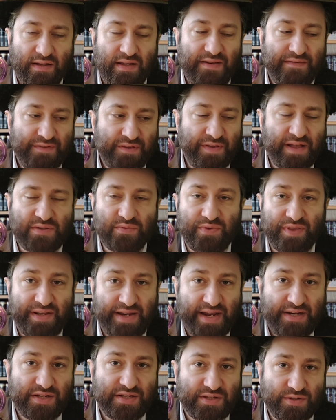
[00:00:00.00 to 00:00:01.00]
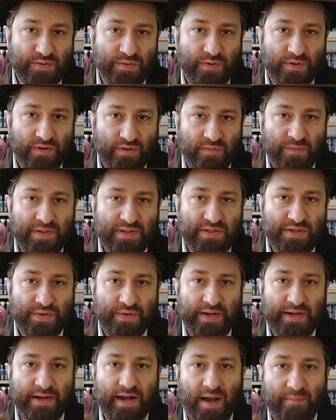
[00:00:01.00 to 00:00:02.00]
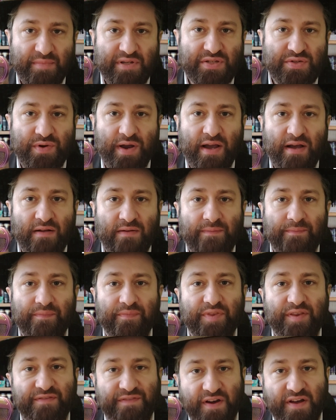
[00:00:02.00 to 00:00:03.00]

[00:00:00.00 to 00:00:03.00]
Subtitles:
even though that's what the nations have all been doing, Am Yisrael, the